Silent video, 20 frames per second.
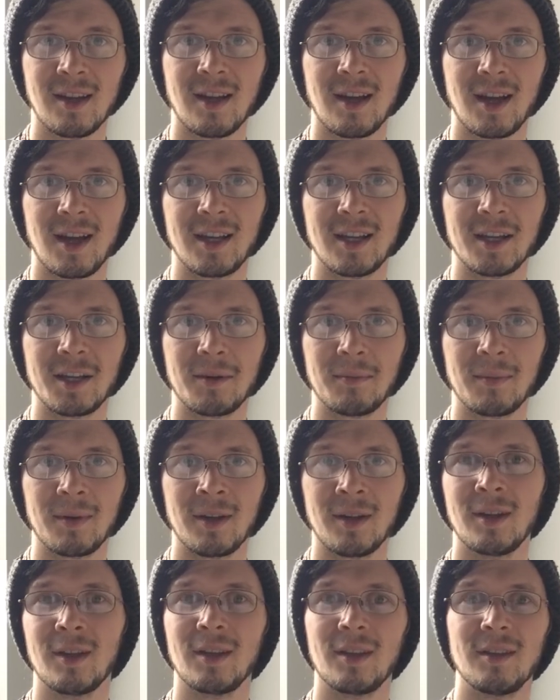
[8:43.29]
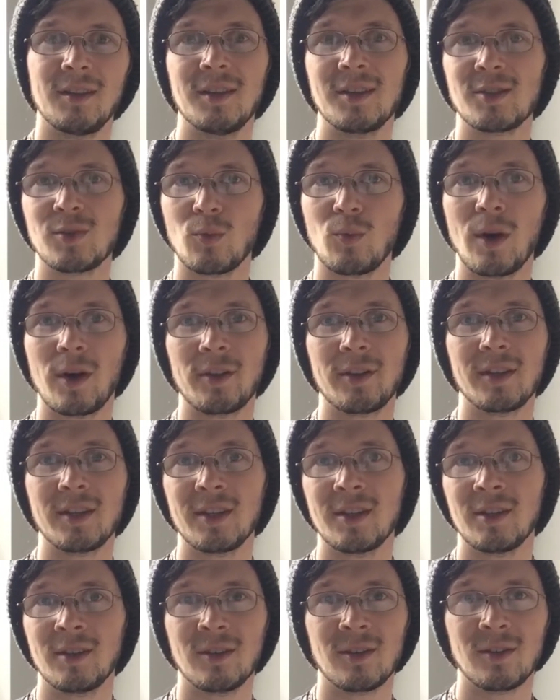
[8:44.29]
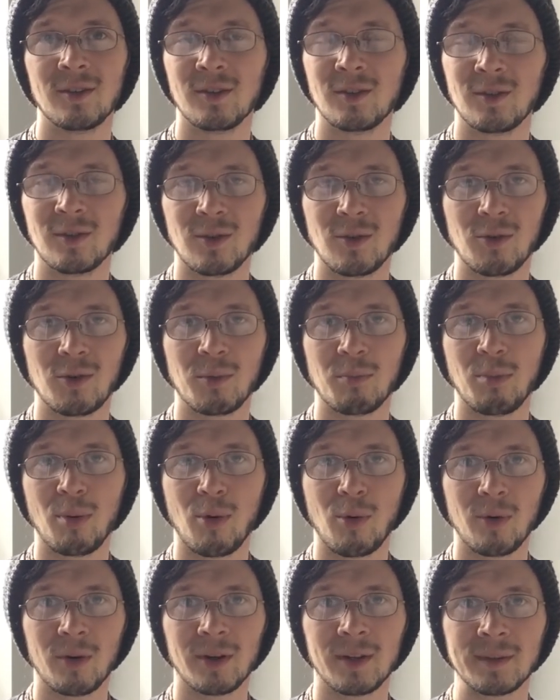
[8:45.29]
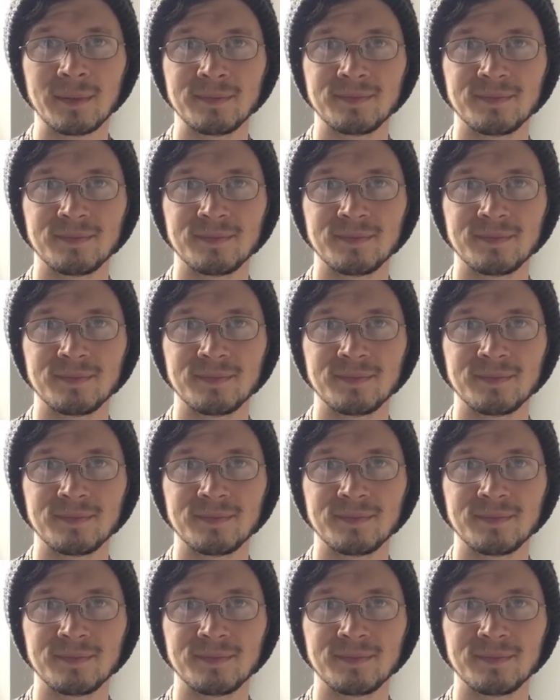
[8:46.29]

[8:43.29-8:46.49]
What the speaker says: I am this wealthy or poor.